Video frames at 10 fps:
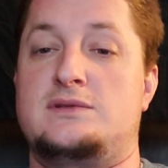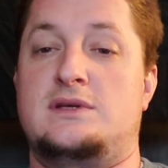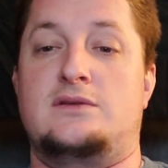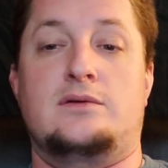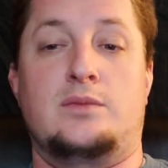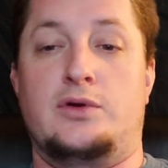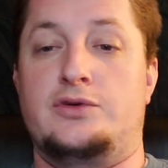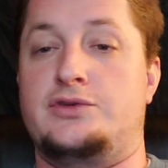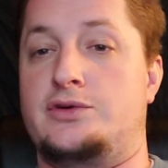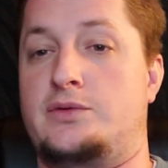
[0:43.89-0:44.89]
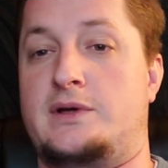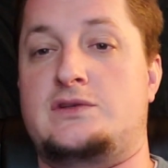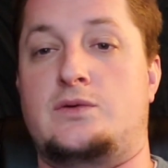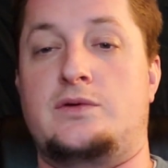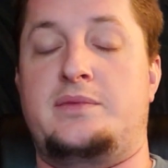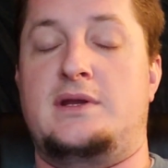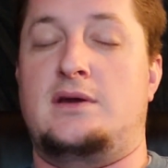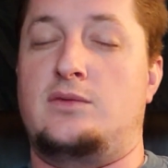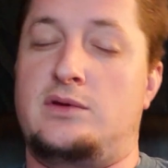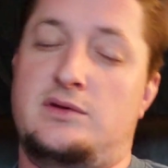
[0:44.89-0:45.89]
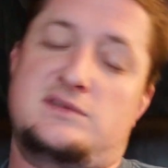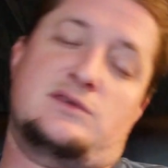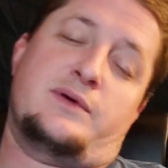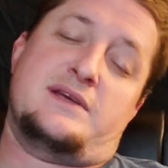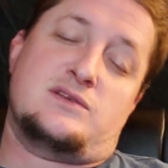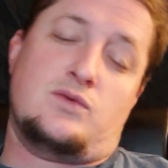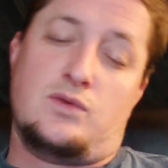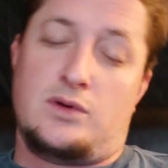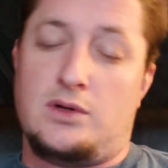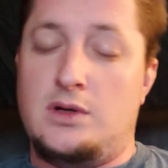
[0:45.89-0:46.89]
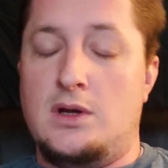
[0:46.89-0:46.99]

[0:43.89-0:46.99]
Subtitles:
either merge or quick sort, depending on whether you're using arrays or